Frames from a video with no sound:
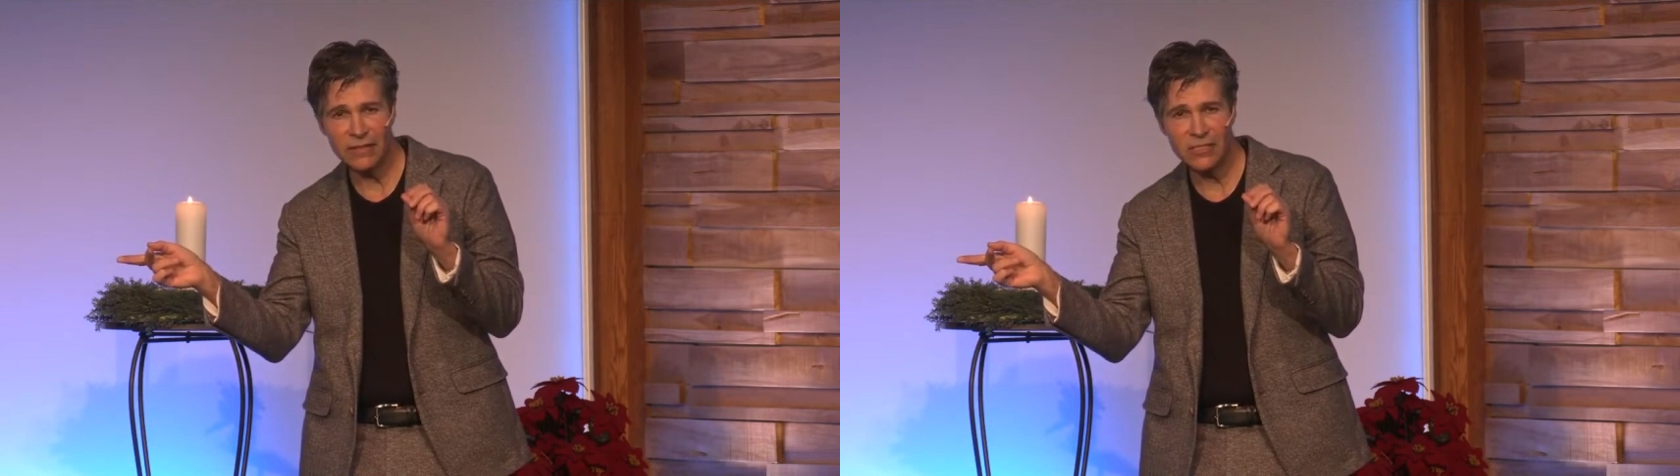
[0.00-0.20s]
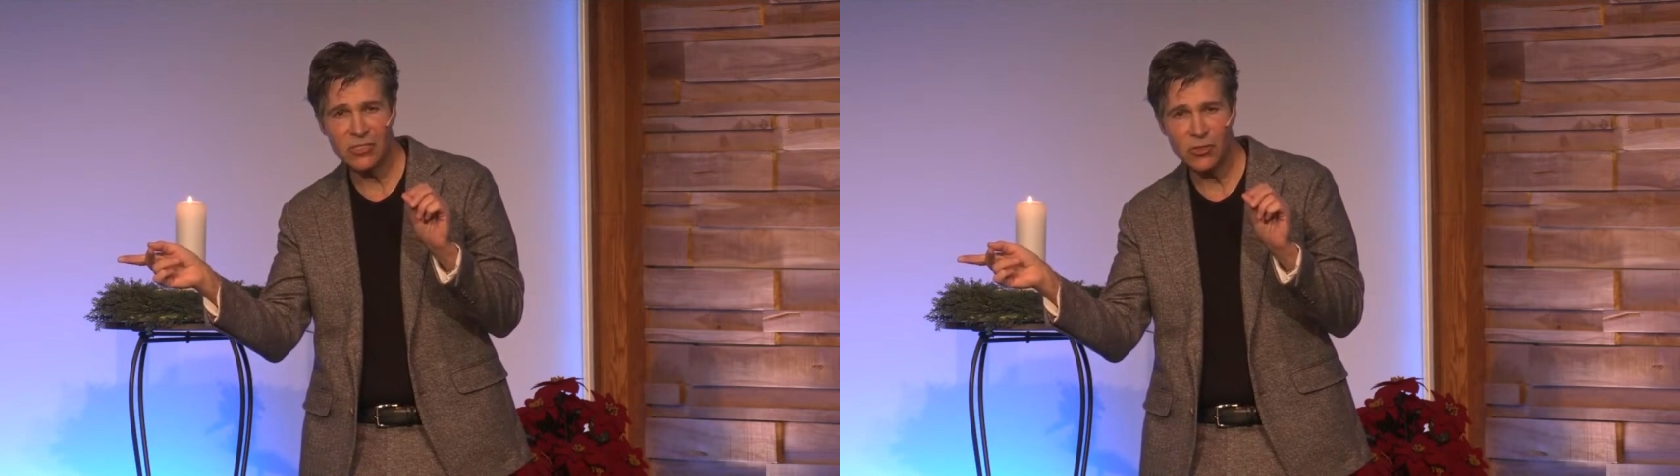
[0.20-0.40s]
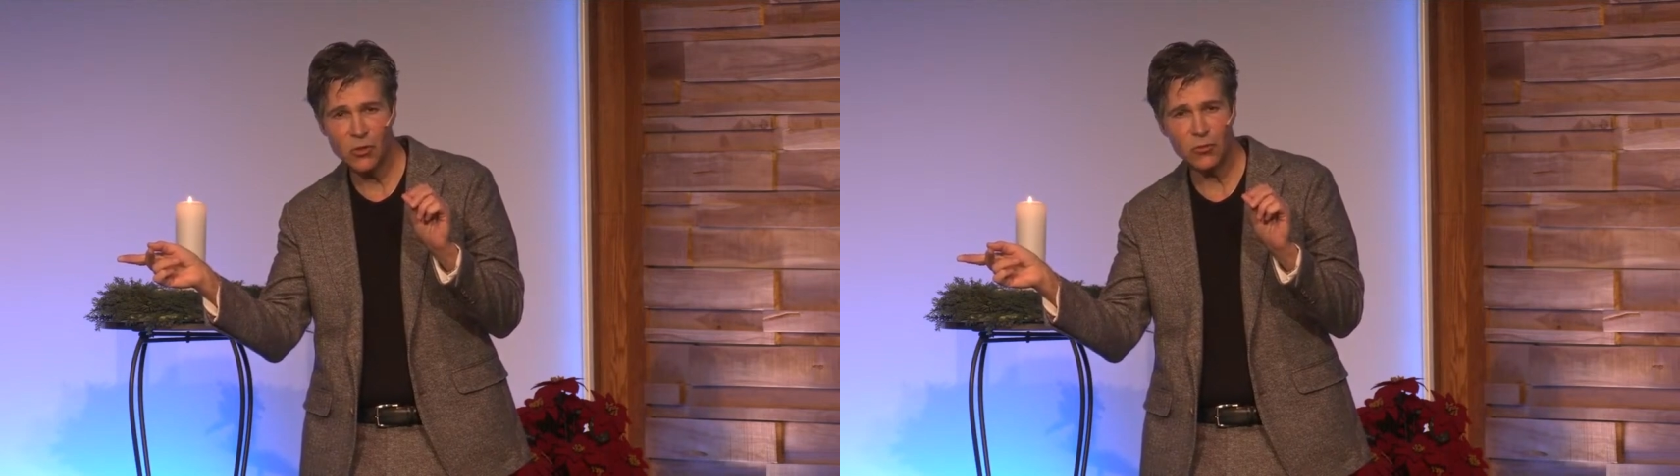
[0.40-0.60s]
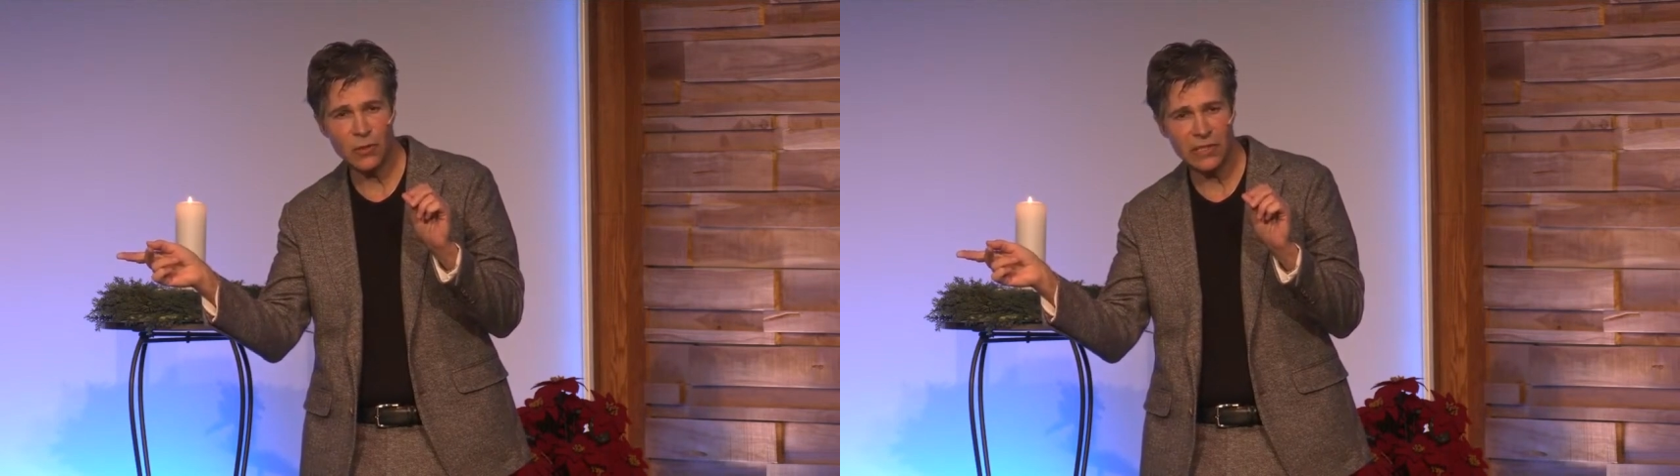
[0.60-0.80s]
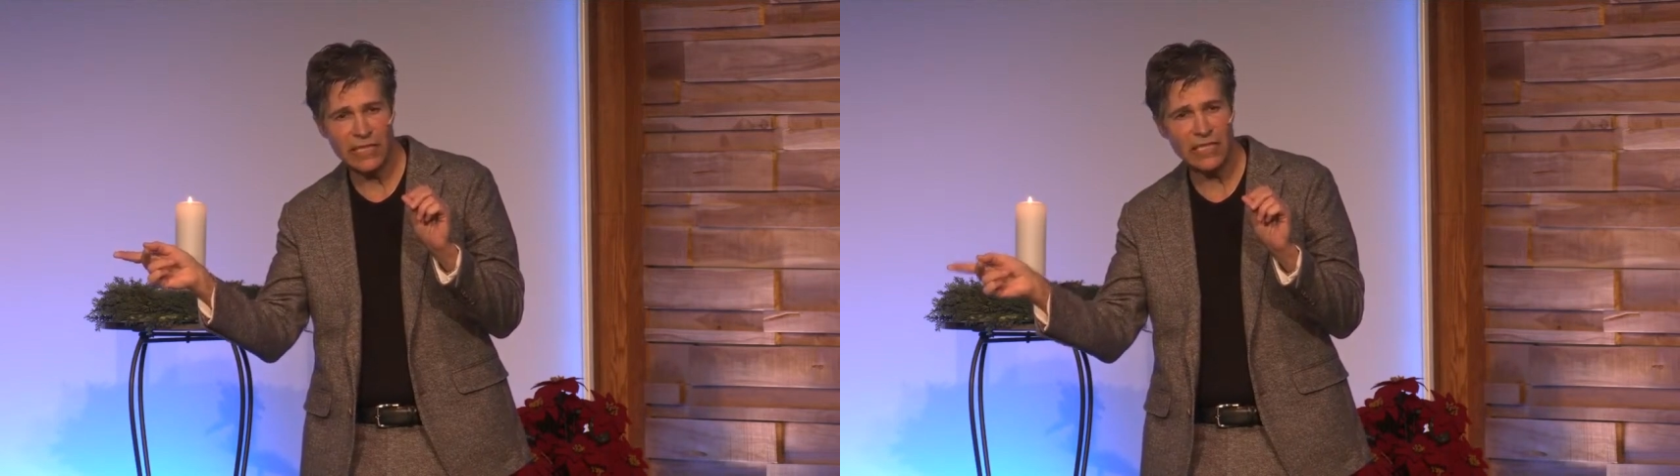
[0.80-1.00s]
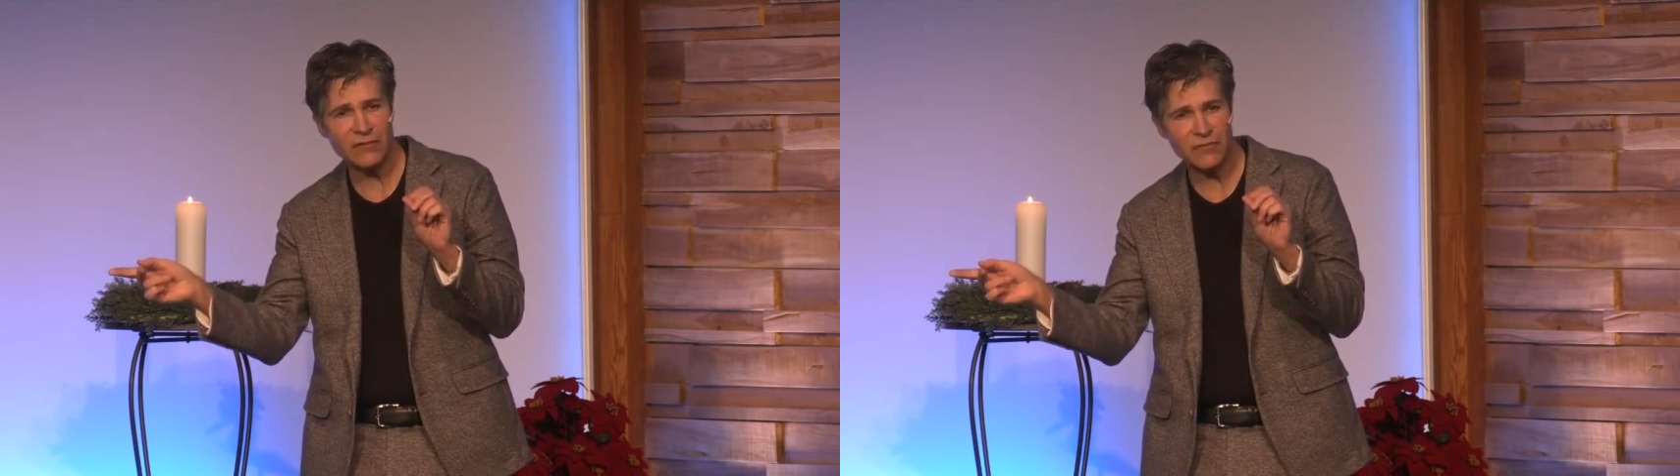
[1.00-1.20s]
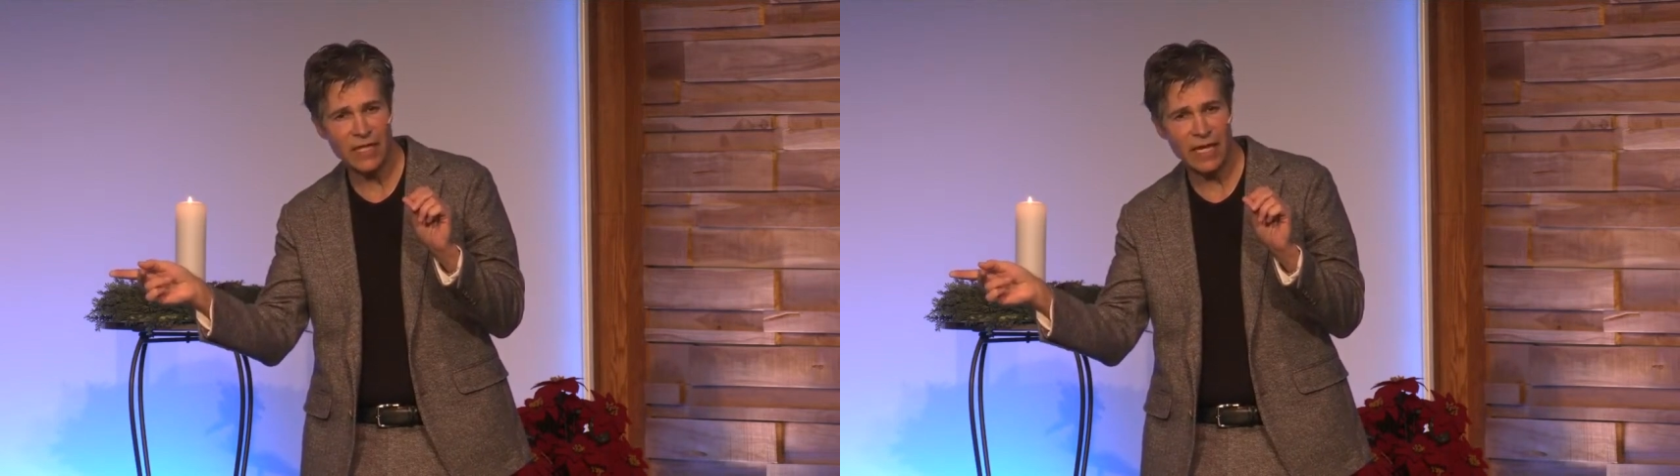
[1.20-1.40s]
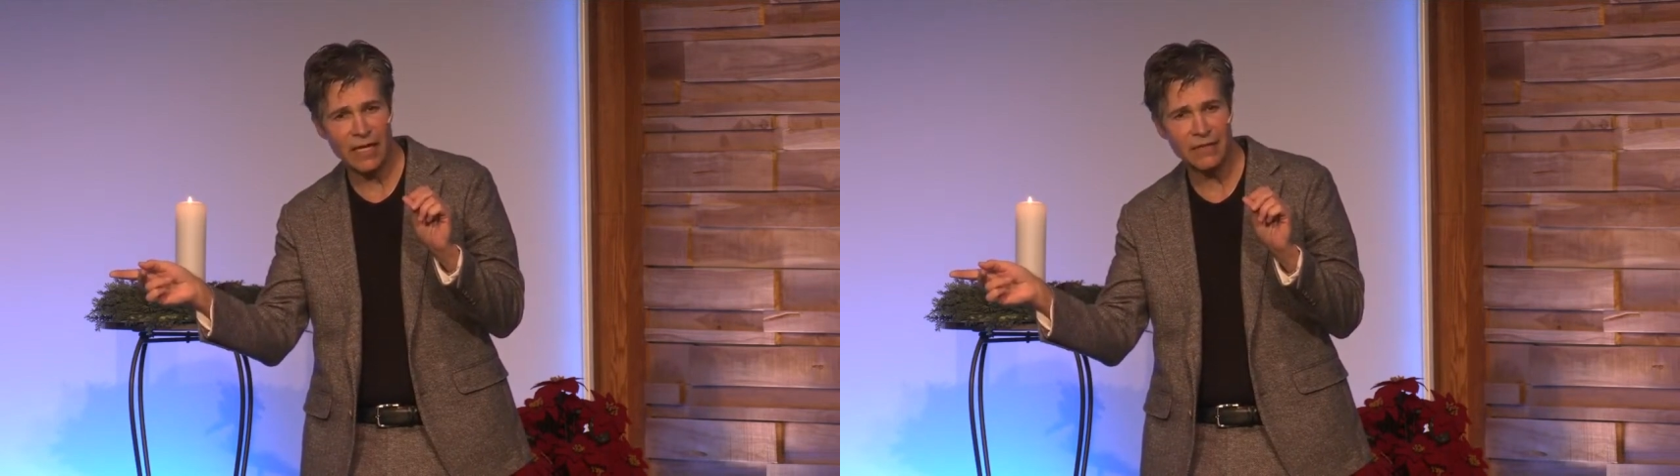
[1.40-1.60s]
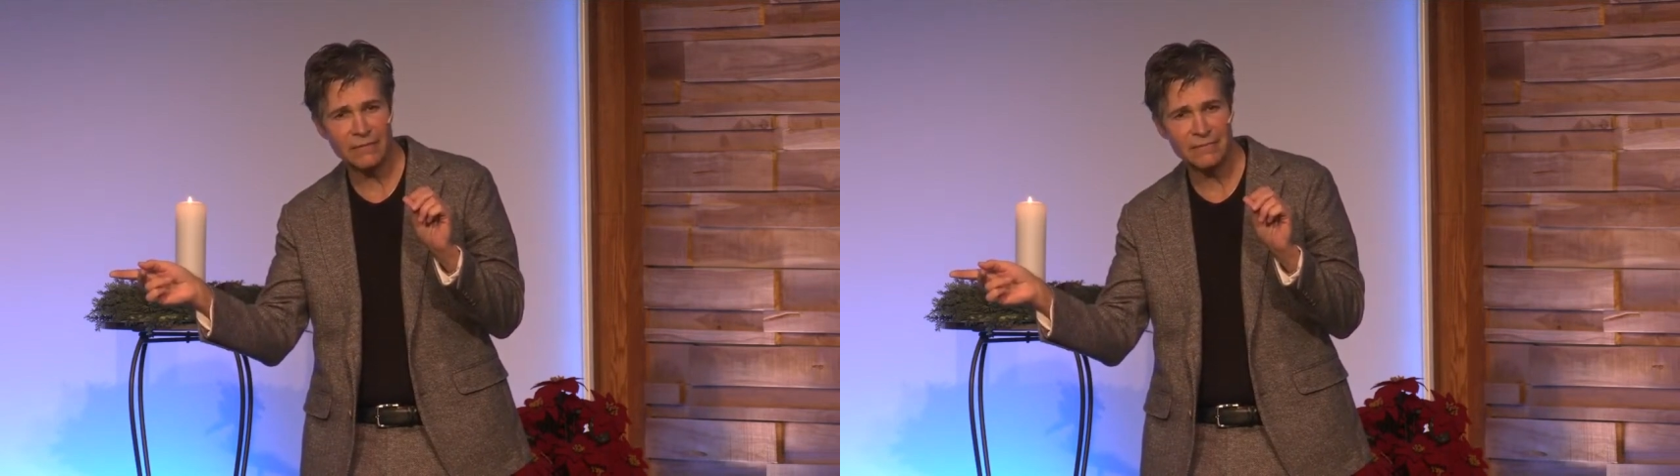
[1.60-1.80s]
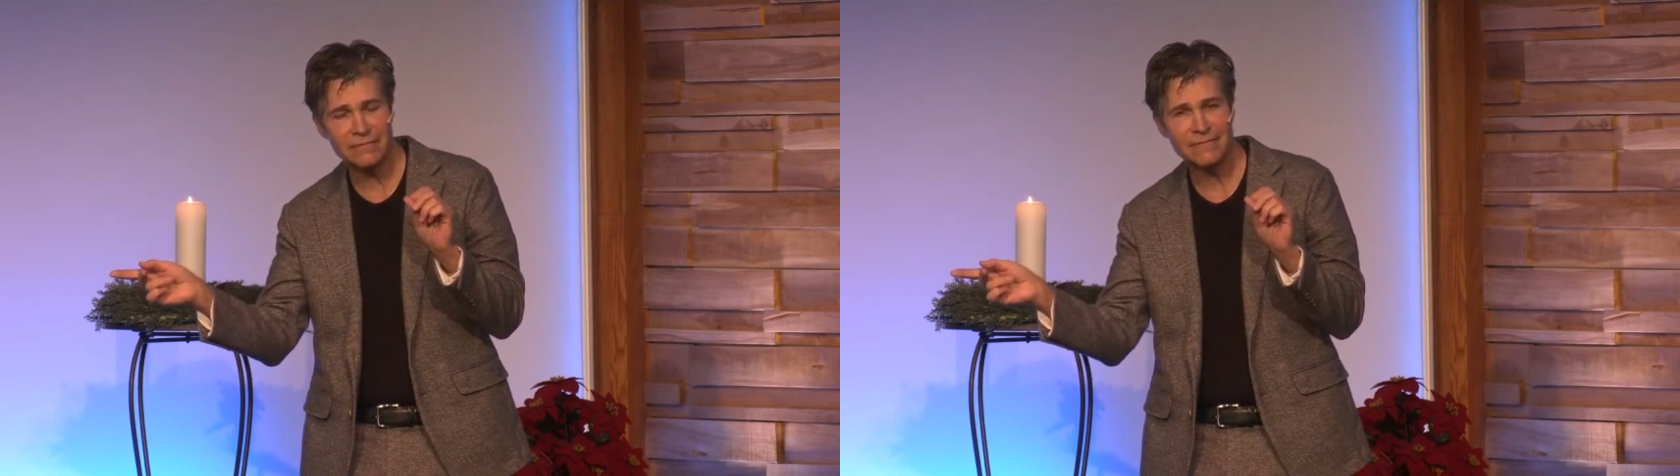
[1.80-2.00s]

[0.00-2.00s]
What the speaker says: It's so relieved now.